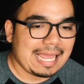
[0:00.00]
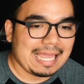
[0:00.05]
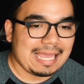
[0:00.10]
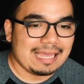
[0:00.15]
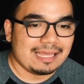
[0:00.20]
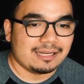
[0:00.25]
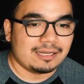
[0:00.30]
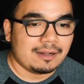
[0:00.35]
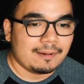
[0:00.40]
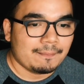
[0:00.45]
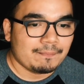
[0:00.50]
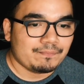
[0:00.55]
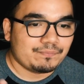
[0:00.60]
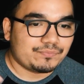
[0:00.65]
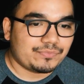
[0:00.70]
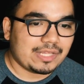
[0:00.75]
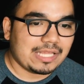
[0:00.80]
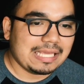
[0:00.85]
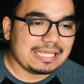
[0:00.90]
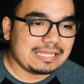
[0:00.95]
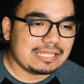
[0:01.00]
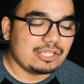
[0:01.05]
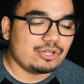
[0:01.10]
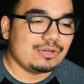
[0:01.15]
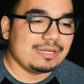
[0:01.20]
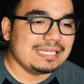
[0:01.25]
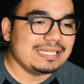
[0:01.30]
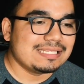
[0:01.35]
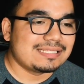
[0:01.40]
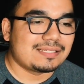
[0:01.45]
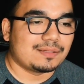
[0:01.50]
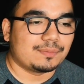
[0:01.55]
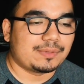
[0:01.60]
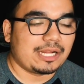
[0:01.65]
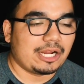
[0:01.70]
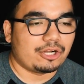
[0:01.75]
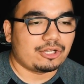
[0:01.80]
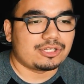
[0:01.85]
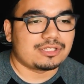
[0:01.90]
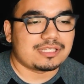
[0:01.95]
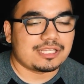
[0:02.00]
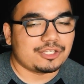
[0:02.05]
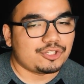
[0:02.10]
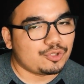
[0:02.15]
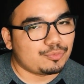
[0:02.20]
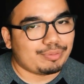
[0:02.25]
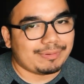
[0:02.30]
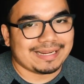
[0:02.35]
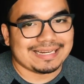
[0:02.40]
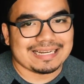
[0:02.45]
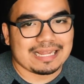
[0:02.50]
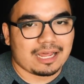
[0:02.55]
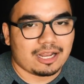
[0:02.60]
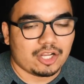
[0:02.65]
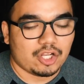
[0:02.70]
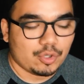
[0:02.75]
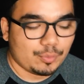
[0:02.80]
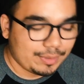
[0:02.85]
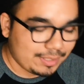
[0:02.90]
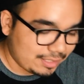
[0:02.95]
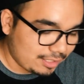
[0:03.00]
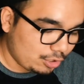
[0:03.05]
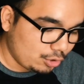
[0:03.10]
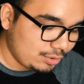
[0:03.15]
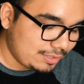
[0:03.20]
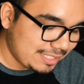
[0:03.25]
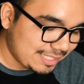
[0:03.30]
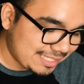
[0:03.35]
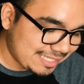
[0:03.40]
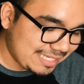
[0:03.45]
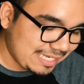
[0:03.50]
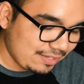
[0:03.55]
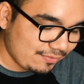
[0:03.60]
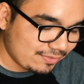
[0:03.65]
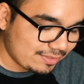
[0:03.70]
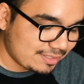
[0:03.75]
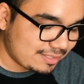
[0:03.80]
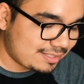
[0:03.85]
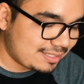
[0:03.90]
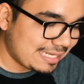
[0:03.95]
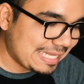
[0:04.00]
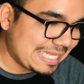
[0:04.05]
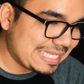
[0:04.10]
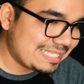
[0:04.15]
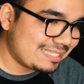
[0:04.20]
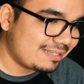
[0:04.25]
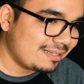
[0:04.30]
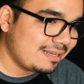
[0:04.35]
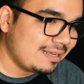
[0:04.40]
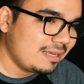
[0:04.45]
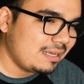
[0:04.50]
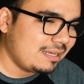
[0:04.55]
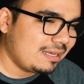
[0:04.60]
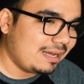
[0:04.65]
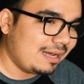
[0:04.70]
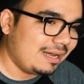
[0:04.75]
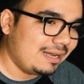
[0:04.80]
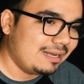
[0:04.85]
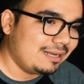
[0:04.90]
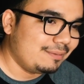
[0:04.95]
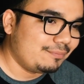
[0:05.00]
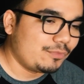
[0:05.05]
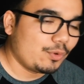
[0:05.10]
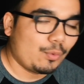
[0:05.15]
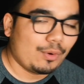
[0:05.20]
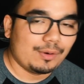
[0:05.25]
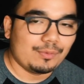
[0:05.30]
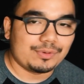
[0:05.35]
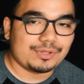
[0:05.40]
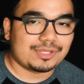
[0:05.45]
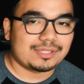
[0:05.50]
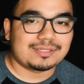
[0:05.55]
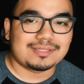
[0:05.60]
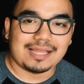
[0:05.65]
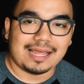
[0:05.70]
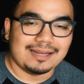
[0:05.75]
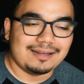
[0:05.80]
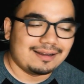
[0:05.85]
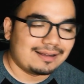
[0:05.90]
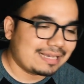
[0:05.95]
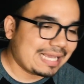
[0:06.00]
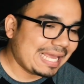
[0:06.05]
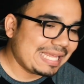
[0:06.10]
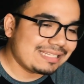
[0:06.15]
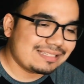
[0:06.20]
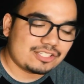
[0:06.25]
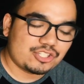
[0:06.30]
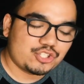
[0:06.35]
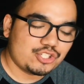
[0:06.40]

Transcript: And there is some characters that do bring it down a little bit. Lucy Stevens is the one with the side dog.